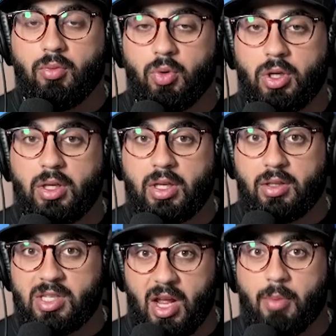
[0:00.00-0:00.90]
really
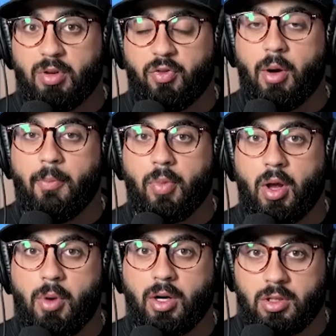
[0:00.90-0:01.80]
stems from
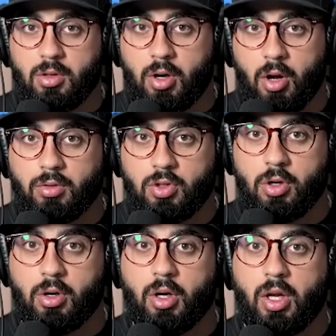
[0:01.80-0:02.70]
amongst your
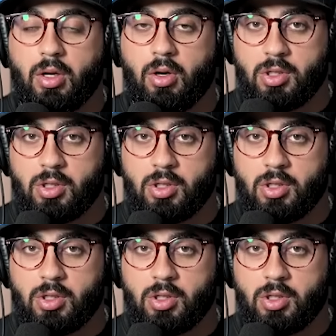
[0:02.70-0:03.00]
culture in